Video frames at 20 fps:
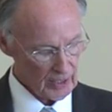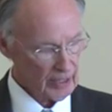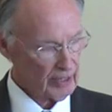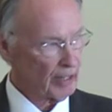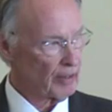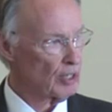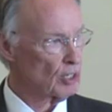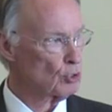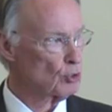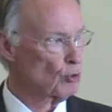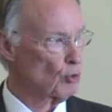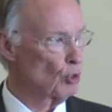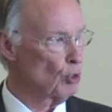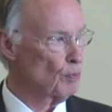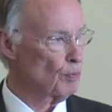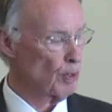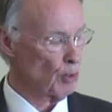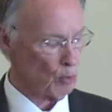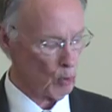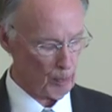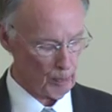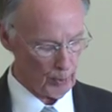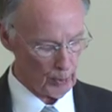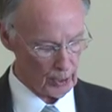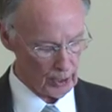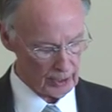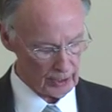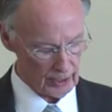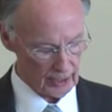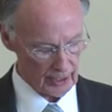Now, this group that we're
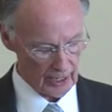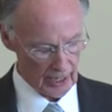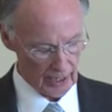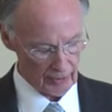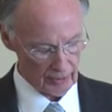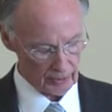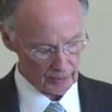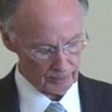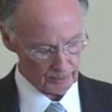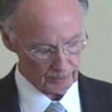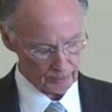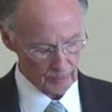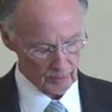putting together